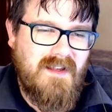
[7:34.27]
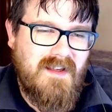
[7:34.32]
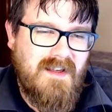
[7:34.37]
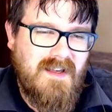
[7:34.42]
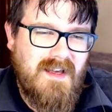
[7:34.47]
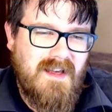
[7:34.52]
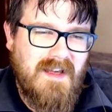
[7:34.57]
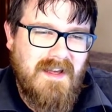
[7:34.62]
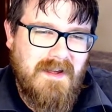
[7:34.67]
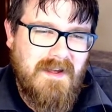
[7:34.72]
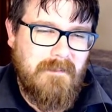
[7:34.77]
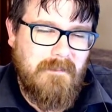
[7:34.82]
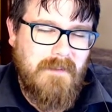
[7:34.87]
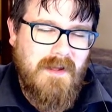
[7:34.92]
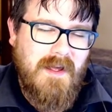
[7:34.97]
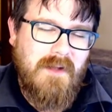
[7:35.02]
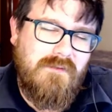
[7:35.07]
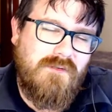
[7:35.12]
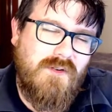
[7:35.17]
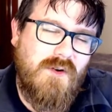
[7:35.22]
Um,
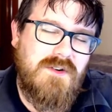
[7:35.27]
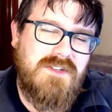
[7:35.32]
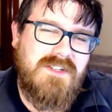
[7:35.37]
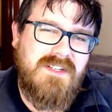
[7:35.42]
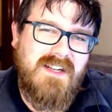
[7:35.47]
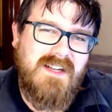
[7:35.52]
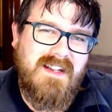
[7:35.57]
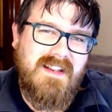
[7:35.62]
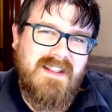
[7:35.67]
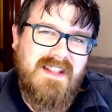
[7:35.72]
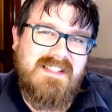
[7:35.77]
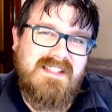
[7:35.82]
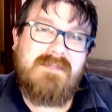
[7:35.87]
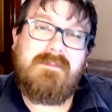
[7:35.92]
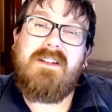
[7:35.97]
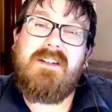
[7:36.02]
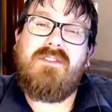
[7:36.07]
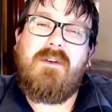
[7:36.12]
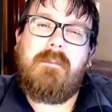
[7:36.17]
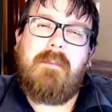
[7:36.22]
unfortunately, that's a
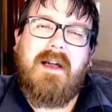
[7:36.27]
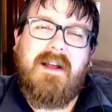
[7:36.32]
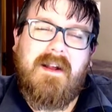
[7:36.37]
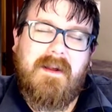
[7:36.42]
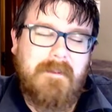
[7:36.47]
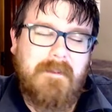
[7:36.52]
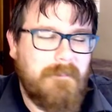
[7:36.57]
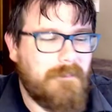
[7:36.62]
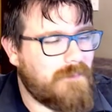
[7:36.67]
bit of a bug.